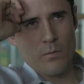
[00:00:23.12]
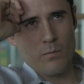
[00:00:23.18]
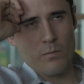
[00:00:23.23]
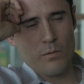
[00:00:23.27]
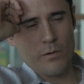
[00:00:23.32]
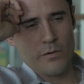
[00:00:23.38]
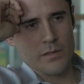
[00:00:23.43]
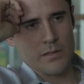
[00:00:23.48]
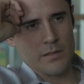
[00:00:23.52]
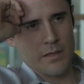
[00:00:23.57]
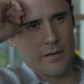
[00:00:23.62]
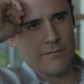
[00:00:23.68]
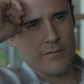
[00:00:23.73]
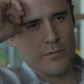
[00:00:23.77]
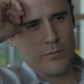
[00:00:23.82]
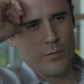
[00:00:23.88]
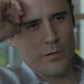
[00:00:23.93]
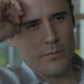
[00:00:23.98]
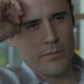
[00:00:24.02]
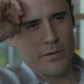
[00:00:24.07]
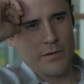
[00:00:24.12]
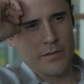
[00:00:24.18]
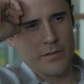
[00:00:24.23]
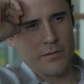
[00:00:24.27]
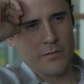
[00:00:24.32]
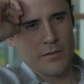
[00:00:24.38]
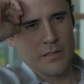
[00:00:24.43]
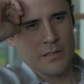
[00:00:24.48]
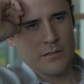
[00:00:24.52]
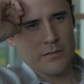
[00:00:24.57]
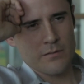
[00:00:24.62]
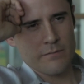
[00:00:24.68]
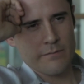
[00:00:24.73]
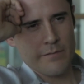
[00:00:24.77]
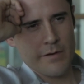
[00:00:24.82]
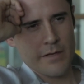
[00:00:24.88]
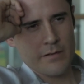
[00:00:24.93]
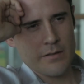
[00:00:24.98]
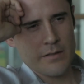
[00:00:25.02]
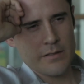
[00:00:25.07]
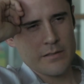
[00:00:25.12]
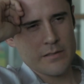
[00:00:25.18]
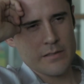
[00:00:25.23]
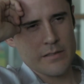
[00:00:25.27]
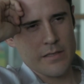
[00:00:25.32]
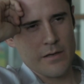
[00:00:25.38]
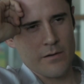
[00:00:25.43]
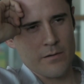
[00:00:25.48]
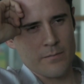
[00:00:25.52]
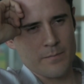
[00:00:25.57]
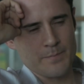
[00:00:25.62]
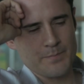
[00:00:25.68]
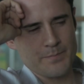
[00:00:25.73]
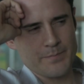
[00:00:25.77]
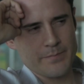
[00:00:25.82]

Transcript: weren't in love with what we were doing, frankly. So